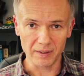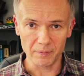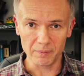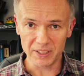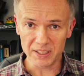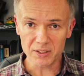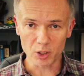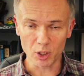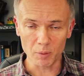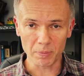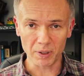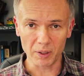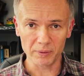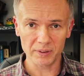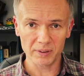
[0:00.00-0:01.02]
these
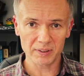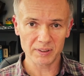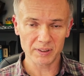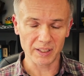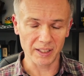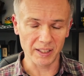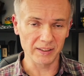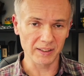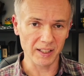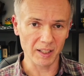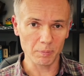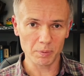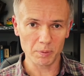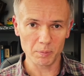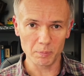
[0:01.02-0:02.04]
compounds ended
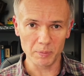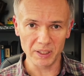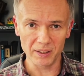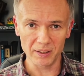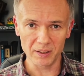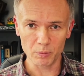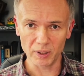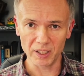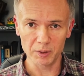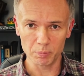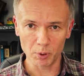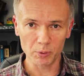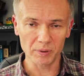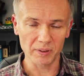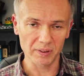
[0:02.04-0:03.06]
up being quite
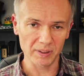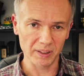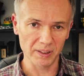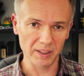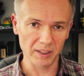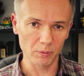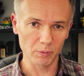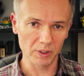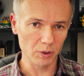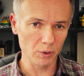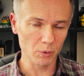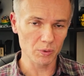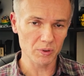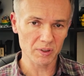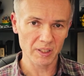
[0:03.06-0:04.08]
potent, and they can
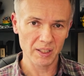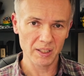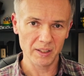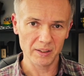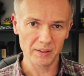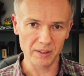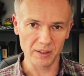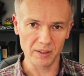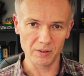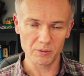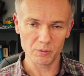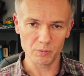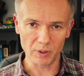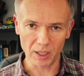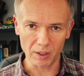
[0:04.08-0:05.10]
reduce the
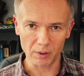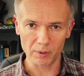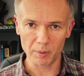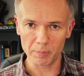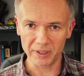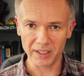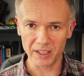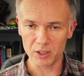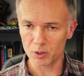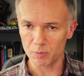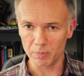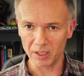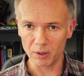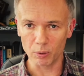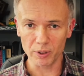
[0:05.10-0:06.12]
viral replication
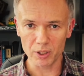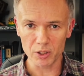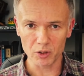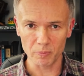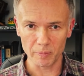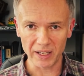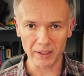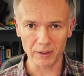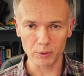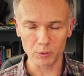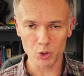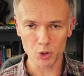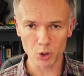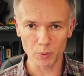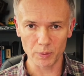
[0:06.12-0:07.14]
by orders of
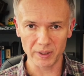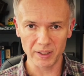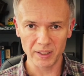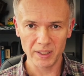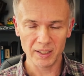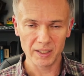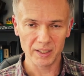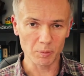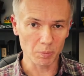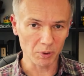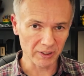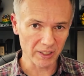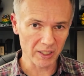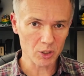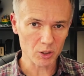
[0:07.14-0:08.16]
magnitude, showing the
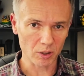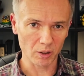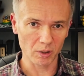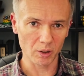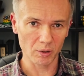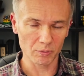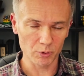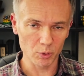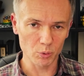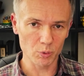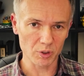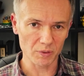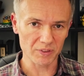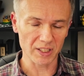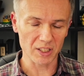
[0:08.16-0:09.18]
potential of
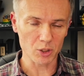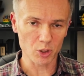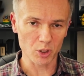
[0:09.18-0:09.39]
use of such